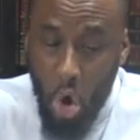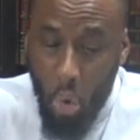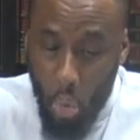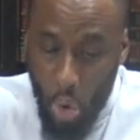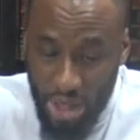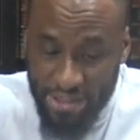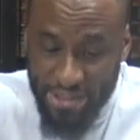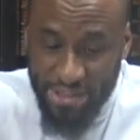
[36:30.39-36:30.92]

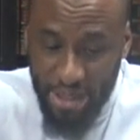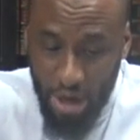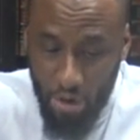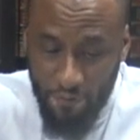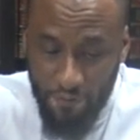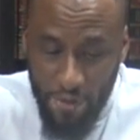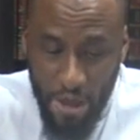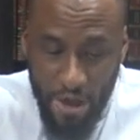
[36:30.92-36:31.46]

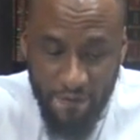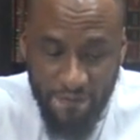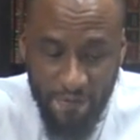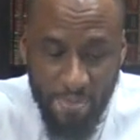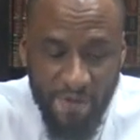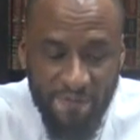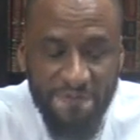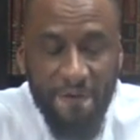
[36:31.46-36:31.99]
oneself
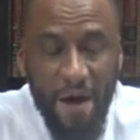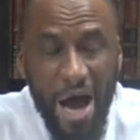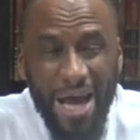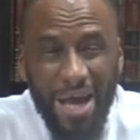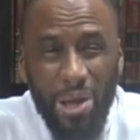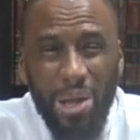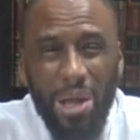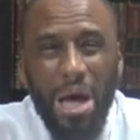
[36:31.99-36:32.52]
from the
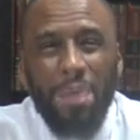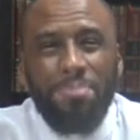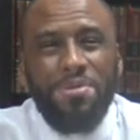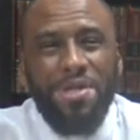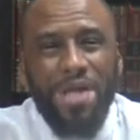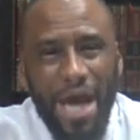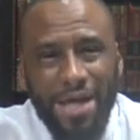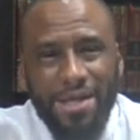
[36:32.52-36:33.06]
vile
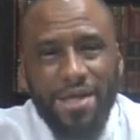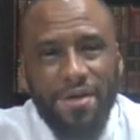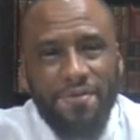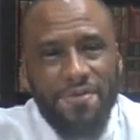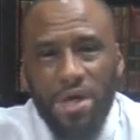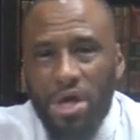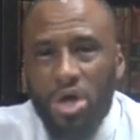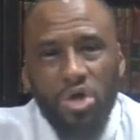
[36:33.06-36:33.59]

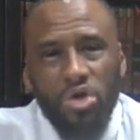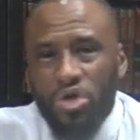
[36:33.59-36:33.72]
objectives.